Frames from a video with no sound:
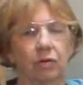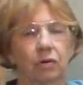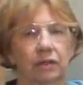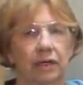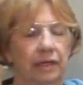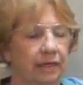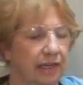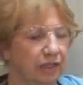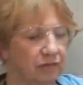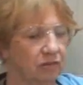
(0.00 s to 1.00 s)
The organic
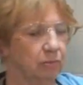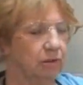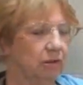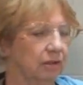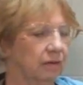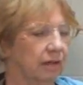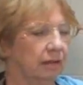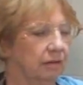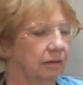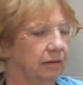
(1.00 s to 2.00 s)
acids, particularly
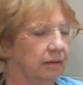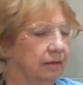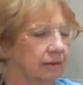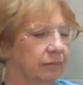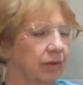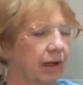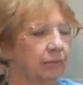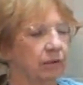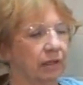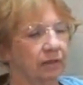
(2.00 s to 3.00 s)
the
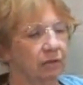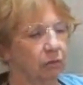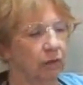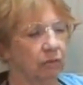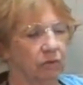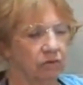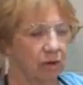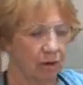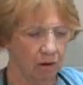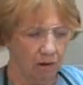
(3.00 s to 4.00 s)
high molecular weight
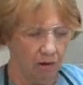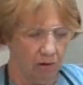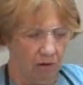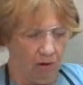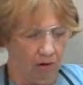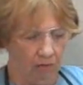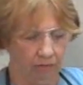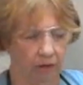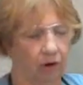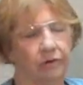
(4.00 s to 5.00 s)
ones,
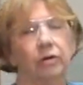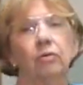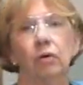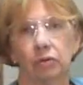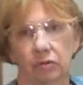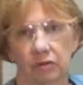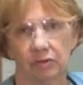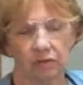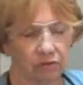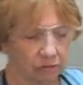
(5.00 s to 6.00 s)
aren't corrosive in